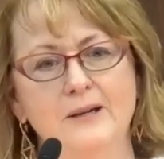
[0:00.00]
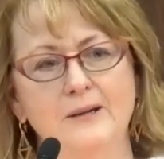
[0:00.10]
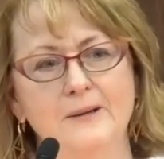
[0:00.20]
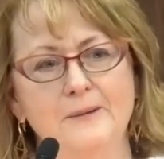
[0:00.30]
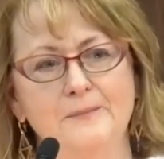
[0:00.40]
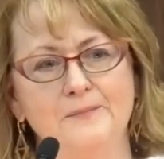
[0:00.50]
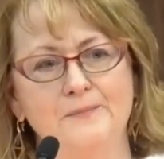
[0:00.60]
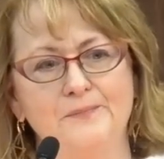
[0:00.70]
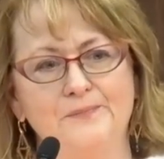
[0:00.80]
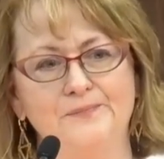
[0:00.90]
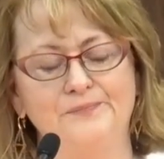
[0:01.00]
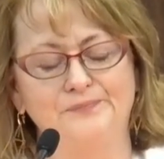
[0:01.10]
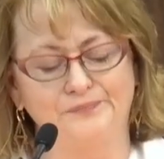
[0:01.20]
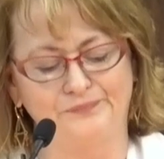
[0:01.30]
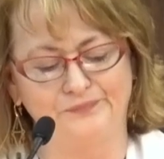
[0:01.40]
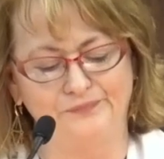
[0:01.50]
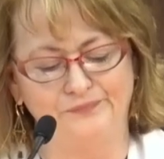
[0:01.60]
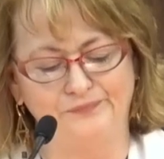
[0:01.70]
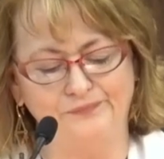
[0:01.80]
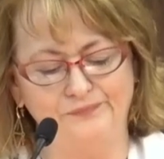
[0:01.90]

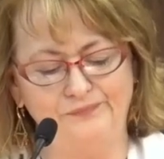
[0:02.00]
Nobody speaks.